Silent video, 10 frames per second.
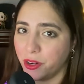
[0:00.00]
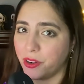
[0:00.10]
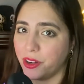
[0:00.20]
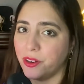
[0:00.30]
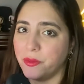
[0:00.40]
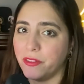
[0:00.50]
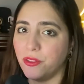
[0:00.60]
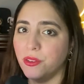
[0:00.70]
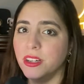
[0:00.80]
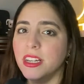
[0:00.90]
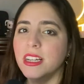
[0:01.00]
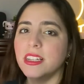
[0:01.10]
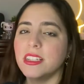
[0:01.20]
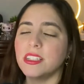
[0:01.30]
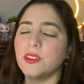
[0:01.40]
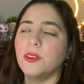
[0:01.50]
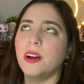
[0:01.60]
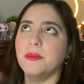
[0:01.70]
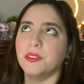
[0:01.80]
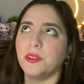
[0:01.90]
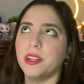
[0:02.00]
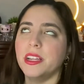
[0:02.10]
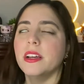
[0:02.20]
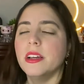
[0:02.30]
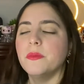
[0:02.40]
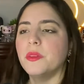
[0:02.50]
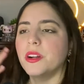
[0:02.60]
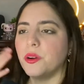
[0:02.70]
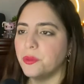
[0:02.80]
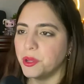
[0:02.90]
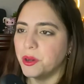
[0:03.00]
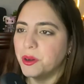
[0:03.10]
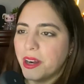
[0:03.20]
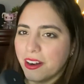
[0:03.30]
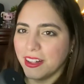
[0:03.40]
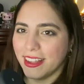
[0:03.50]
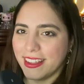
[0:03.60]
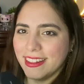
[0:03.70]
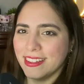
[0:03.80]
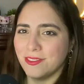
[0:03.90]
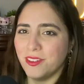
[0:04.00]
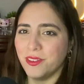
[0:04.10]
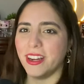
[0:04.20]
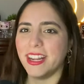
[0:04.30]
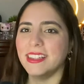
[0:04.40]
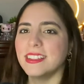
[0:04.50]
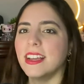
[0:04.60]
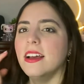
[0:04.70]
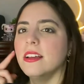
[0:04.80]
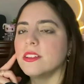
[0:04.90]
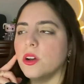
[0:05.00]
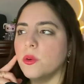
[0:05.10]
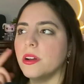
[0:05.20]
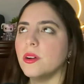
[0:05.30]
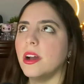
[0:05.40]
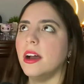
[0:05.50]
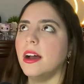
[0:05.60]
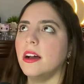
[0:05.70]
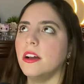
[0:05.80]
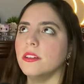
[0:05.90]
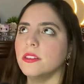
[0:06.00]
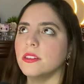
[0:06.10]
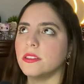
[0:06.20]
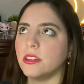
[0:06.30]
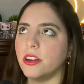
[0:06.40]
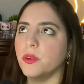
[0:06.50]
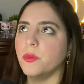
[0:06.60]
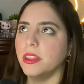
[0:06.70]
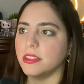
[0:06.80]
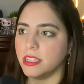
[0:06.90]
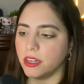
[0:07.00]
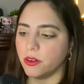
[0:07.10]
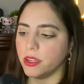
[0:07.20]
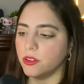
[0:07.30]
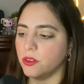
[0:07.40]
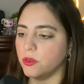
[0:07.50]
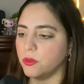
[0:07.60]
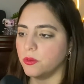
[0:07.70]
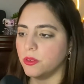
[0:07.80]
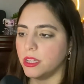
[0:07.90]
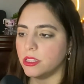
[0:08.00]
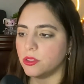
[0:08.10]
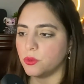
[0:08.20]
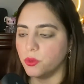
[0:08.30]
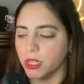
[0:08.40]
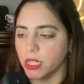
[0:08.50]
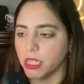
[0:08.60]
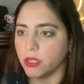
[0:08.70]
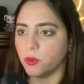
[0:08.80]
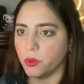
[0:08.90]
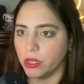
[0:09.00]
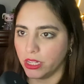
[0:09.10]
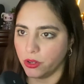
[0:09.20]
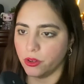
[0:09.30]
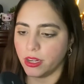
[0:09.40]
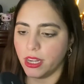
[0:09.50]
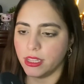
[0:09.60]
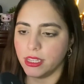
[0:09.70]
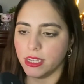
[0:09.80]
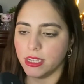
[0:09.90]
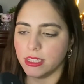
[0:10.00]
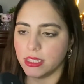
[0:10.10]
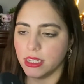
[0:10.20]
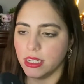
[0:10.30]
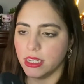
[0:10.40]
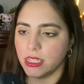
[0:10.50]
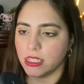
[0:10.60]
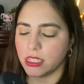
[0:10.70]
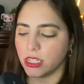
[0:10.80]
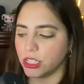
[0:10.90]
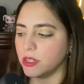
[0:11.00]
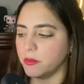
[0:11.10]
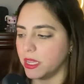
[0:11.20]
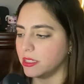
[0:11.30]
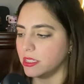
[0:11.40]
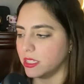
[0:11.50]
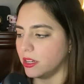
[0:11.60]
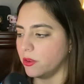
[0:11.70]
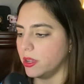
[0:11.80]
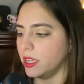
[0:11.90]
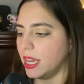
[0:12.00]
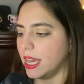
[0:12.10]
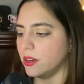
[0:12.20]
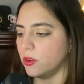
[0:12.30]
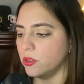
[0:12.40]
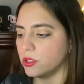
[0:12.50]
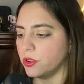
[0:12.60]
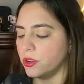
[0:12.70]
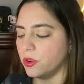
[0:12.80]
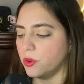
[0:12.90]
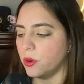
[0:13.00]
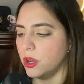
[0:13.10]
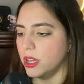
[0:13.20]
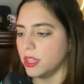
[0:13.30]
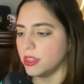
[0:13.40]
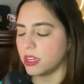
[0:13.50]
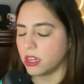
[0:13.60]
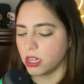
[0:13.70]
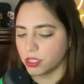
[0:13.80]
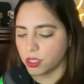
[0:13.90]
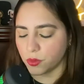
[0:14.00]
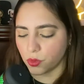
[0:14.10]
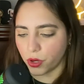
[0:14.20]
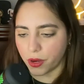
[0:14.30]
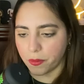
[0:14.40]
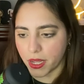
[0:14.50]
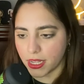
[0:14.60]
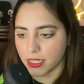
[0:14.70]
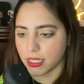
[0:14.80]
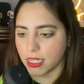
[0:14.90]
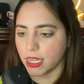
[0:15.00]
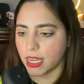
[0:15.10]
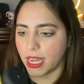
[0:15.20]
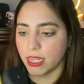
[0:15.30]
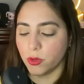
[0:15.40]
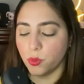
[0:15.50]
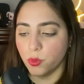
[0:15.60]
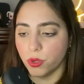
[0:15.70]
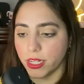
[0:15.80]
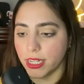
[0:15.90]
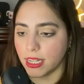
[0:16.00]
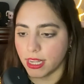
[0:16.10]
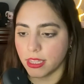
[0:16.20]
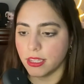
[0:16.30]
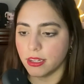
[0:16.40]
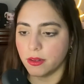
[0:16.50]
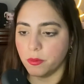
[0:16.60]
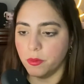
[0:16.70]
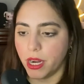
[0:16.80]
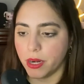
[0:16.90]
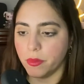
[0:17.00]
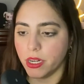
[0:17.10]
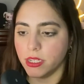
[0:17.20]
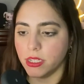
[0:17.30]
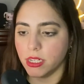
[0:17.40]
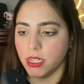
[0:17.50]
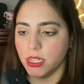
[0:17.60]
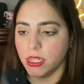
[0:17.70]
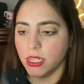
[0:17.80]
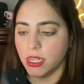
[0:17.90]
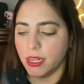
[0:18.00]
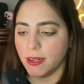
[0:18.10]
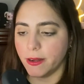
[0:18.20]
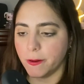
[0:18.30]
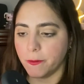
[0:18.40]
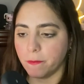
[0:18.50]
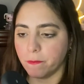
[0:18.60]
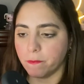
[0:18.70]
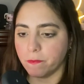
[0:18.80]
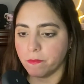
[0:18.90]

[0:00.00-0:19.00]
recording on my phone so i'm sorry but hope you are liking this review i guess so uh starting with the scenery you know it's really really good i think it's such an amazing scenery and also you know the costumes were amazing i really like the batman um